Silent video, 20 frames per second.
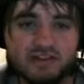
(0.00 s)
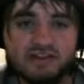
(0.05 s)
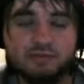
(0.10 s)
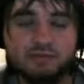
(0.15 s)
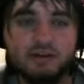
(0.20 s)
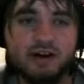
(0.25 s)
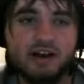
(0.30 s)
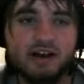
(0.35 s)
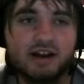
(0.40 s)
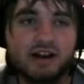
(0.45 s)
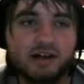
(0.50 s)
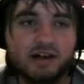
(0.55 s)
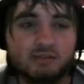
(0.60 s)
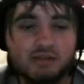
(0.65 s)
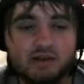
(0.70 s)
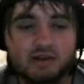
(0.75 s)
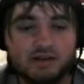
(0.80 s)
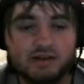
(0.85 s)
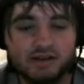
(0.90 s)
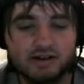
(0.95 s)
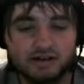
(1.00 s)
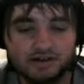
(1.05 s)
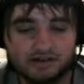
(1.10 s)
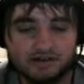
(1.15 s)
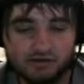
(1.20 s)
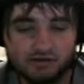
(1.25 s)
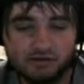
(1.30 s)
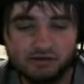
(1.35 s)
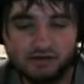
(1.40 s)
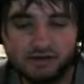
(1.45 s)
spot. I'm going
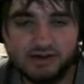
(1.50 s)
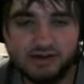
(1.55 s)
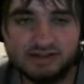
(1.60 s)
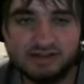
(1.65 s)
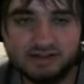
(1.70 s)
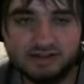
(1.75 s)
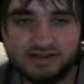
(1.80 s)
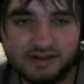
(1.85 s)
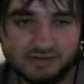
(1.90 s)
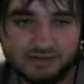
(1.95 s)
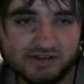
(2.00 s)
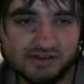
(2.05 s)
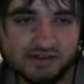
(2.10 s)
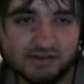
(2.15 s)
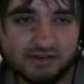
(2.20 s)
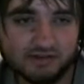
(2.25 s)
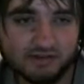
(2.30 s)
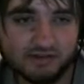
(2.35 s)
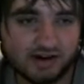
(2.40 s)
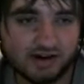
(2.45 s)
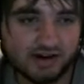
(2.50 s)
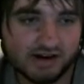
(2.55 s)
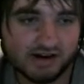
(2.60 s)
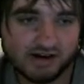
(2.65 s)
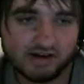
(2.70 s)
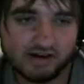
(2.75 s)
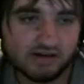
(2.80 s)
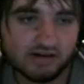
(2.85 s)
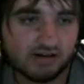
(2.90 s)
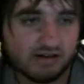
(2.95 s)
to end this episode right
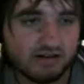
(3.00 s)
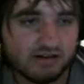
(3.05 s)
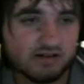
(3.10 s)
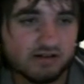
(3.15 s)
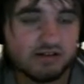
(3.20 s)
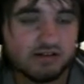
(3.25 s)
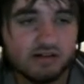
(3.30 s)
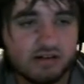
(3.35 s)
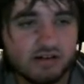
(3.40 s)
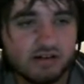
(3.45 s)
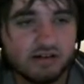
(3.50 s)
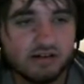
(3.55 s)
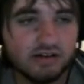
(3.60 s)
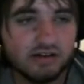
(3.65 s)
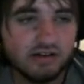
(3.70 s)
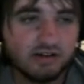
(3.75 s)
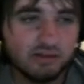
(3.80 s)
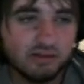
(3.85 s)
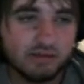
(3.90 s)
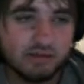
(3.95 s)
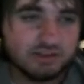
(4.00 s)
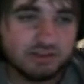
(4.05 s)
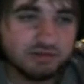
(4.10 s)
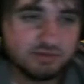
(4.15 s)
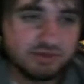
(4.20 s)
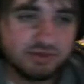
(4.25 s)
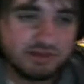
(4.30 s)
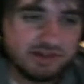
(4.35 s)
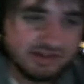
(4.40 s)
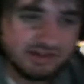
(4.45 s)
here, which
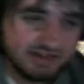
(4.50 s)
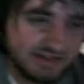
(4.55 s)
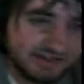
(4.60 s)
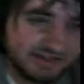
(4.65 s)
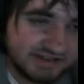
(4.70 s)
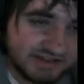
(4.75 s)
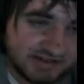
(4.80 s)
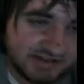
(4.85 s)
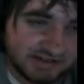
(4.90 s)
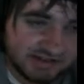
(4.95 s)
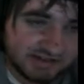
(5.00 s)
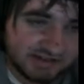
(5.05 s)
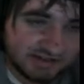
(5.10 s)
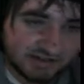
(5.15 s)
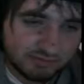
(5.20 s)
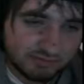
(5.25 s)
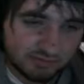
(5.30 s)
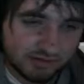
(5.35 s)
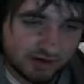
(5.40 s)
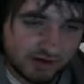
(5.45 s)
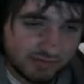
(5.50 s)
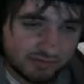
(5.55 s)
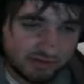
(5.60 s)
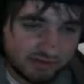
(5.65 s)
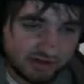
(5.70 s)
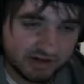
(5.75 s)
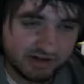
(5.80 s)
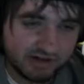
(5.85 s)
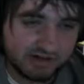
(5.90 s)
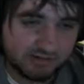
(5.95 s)
was pretty
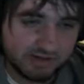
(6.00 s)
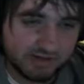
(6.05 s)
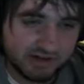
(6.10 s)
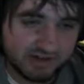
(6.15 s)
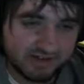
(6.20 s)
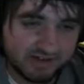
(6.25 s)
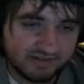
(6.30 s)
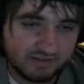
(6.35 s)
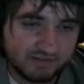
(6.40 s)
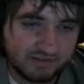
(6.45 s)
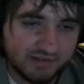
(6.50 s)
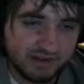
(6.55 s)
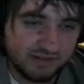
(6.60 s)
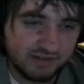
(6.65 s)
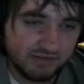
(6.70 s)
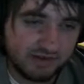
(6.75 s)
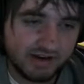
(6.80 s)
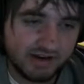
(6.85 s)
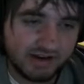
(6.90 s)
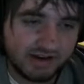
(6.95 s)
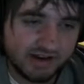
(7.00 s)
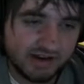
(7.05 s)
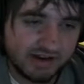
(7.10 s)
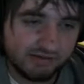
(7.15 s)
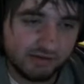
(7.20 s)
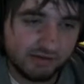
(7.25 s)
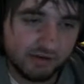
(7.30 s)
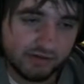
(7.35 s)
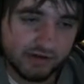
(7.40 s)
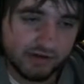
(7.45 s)
productive. We got some things we didn't
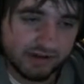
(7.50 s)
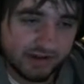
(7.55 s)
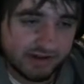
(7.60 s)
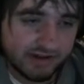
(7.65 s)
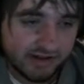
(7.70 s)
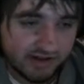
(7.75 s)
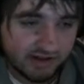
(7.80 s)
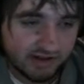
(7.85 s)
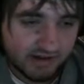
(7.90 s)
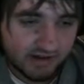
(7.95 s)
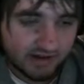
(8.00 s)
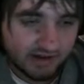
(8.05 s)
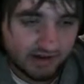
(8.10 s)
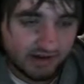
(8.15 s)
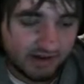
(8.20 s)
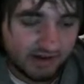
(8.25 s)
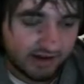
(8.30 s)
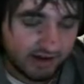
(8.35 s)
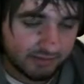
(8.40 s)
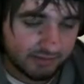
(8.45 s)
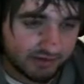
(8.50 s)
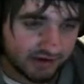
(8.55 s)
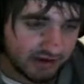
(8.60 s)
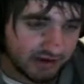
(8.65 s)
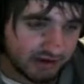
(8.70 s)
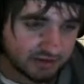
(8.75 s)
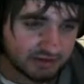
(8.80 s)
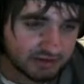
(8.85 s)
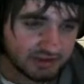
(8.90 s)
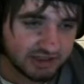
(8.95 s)
have already. I'm going to
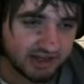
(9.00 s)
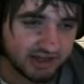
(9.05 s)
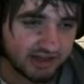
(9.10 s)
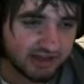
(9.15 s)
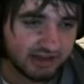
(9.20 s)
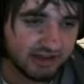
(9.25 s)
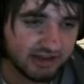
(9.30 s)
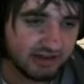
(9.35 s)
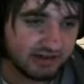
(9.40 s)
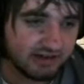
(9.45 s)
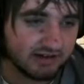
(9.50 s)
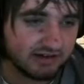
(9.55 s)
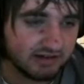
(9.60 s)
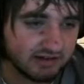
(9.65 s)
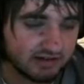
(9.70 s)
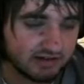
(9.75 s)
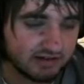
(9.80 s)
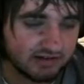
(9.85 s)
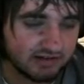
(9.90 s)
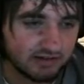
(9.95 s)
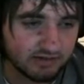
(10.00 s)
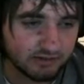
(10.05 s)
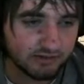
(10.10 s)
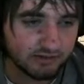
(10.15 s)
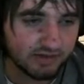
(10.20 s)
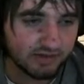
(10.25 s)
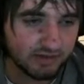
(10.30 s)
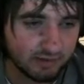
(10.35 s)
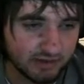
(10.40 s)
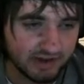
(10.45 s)
go check in
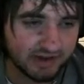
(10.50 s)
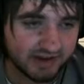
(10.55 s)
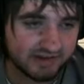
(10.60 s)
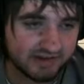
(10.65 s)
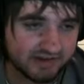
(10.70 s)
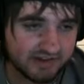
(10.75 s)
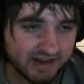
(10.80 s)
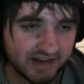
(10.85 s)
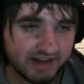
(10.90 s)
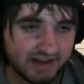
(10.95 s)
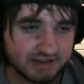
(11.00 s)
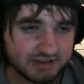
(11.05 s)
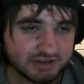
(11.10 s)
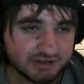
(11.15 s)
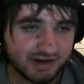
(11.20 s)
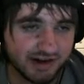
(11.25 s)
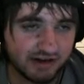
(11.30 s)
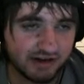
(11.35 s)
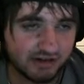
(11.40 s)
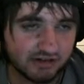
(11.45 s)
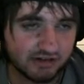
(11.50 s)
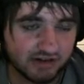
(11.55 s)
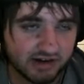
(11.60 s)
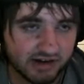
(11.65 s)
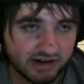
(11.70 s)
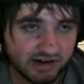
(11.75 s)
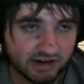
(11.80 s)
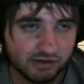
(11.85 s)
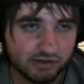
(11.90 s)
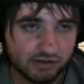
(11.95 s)
with my second tracker that
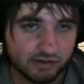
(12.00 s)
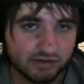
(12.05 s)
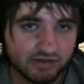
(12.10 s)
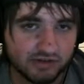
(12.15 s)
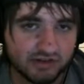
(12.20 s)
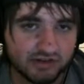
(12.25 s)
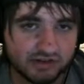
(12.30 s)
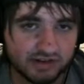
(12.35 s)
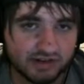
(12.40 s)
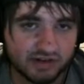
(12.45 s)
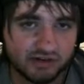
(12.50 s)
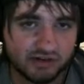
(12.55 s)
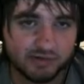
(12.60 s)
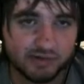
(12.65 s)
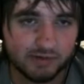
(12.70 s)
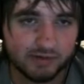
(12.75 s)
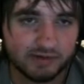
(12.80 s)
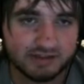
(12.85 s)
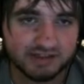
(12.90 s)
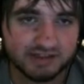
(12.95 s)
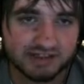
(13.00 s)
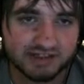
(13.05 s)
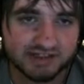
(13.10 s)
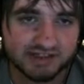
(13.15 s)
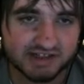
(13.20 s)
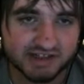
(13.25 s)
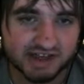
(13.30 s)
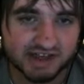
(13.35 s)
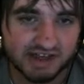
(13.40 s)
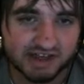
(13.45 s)
I use that tells me what chests
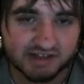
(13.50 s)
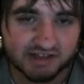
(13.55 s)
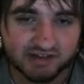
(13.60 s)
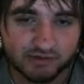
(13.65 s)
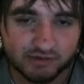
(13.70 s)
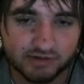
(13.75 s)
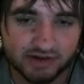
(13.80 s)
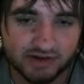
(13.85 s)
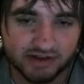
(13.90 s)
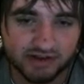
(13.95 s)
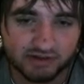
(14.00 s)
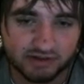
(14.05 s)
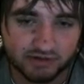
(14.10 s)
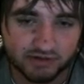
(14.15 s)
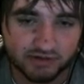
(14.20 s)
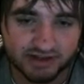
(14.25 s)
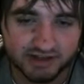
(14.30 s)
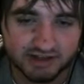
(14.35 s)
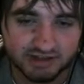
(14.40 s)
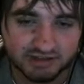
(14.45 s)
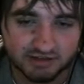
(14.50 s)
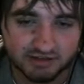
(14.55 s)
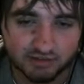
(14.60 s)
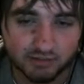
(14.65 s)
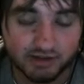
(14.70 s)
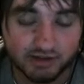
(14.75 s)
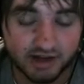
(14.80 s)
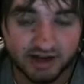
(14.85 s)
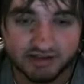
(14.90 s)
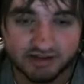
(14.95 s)
I can get to at any location, or
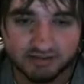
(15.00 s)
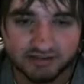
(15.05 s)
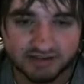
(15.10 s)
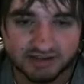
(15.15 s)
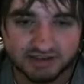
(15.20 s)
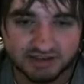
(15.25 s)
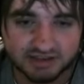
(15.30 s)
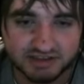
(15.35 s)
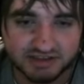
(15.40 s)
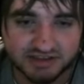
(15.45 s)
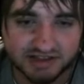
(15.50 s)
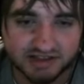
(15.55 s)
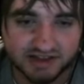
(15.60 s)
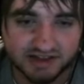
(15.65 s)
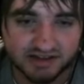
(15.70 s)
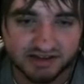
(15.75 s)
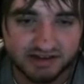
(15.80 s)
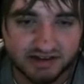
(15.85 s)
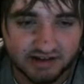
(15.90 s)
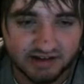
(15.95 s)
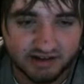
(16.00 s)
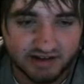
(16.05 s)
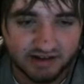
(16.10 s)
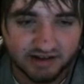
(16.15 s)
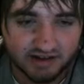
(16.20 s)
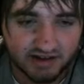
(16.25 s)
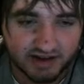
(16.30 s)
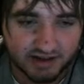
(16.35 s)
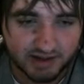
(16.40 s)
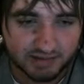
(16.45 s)
what items I should say.
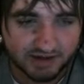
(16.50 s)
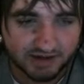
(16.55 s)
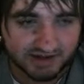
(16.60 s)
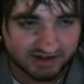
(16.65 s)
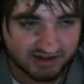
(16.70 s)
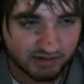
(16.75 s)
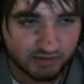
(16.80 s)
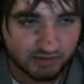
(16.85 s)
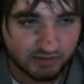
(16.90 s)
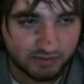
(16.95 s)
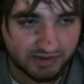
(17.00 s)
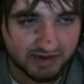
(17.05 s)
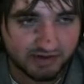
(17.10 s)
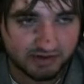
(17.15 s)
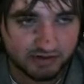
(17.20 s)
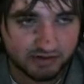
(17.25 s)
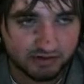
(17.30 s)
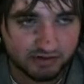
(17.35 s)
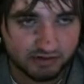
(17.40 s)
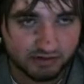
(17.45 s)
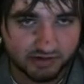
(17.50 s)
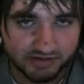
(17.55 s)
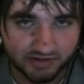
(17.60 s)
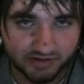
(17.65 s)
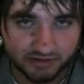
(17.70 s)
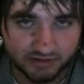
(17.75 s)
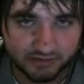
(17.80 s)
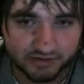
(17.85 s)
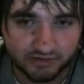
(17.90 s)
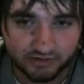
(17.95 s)
I'm going to see what we can do, and
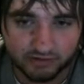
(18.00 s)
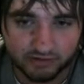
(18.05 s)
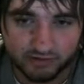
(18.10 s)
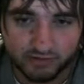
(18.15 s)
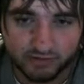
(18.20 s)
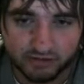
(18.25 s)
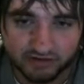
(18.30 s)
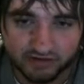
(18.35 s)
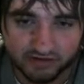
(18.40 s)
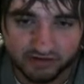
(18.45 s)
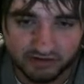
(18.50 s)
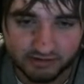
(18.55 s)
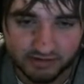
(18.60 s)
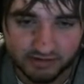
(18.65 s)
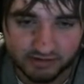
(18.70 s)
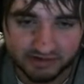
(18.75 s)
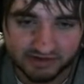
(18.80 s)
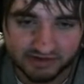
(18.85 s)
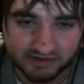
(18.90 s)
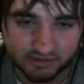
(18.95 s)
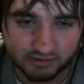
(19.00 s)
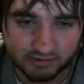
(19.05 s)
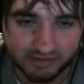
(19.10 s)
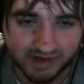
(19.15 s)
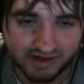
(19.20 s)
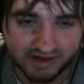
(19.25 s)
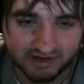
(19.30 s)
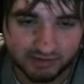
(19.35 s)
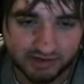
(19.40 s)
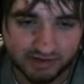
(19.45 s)
then I'm going to record another episode
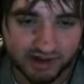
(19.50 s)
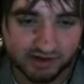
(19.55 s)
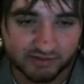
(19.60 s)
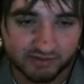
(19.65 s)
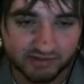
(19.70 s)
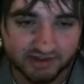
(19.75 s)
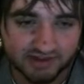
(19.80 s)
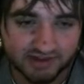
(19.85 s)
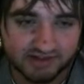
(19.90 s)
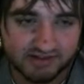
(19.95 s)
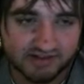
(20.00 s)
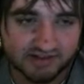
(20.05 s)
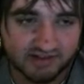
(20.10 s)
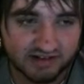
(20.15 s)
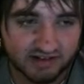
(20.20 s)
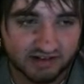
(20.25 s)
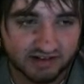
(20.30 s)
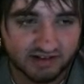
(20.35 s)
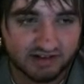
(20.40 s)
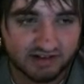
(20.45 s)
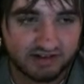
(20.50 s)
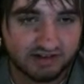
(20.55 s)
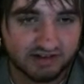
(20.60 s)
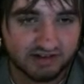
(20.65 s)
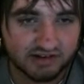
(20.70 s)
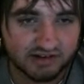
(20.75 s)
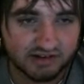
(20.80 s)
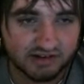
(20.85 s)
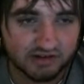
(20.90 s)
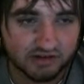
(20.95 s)
back-to-back with this.
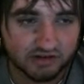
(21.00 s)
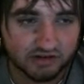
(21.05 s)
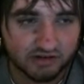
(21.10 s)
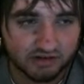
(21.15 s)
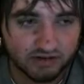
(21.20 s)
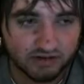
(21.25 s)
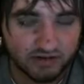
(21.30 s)
So,